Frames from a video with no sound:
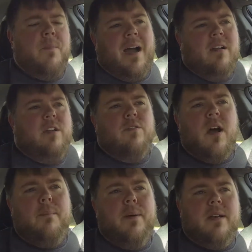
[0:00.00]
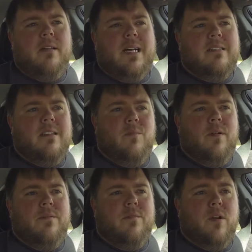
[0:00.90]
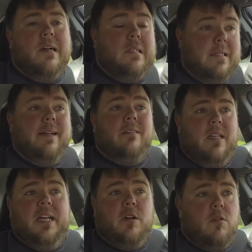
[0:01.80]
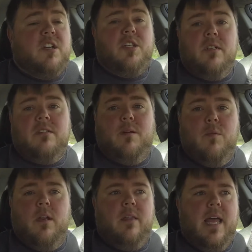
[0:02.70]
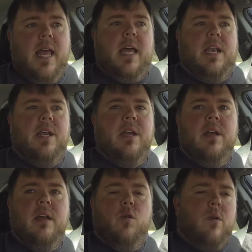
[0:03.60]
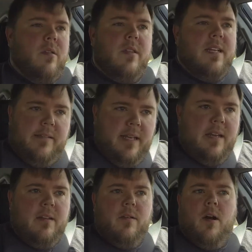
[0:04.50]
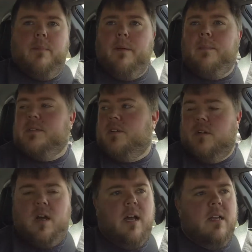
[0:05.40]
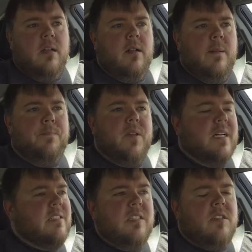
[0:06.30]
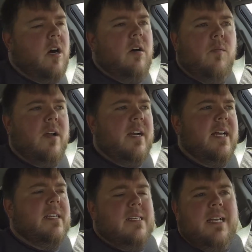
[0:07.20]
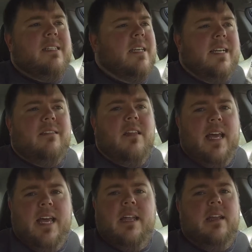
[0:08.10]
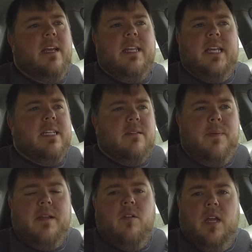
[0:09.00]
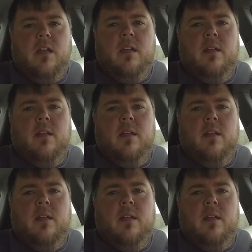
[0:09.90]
How do you not penalize someone for clearly crushing someone in the head? Whether they did it on purpose or not, let's just call it what it is. It's a hit to the head, and it's a penalty.